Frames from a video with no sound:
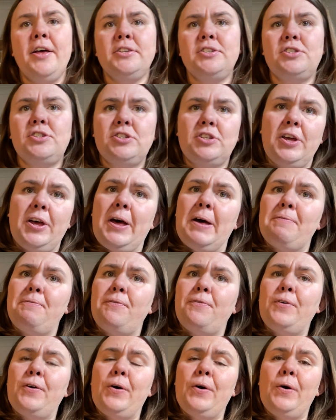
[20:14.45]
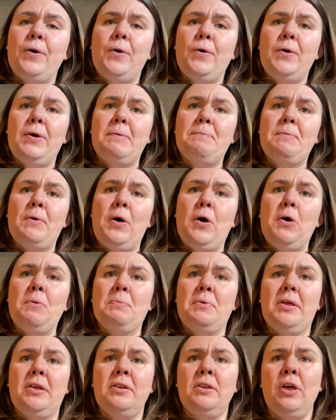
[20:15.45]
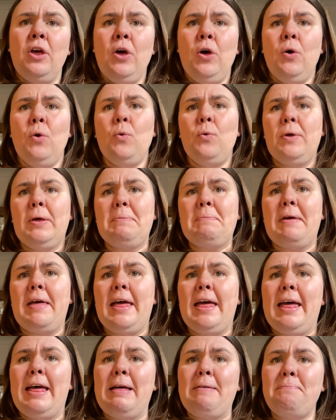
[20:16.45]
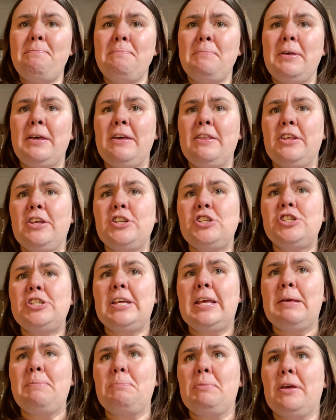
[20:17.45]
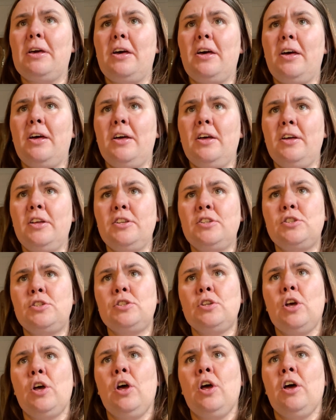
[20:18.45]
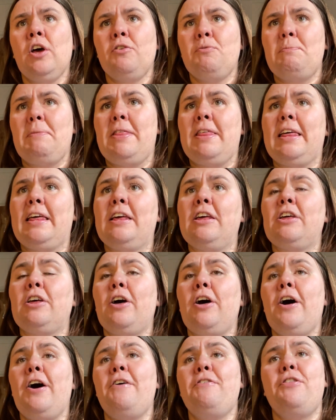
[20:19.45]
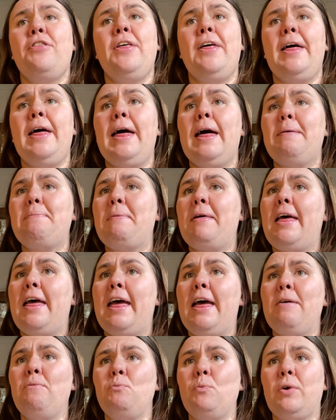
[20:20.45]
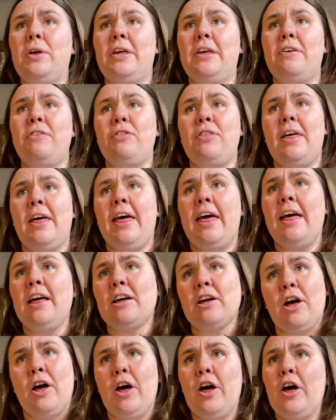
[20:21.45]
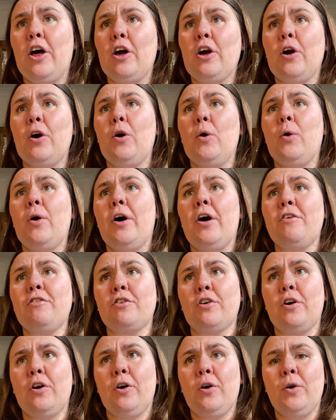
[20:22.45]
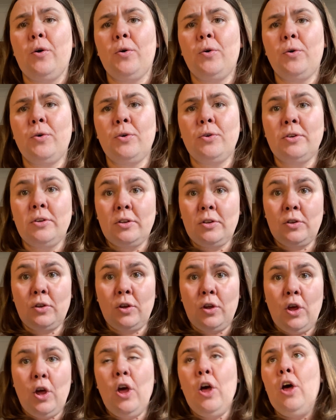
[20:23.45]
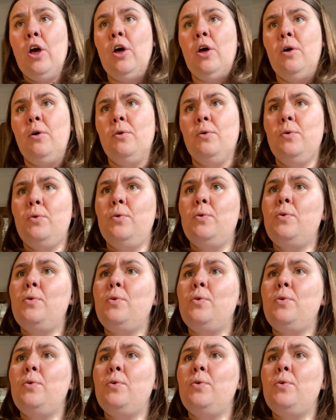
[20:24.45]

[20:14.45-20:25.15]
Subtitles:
Stop for a moment, remember the shipyards. Think of the men with their cargo of gold. Ooh,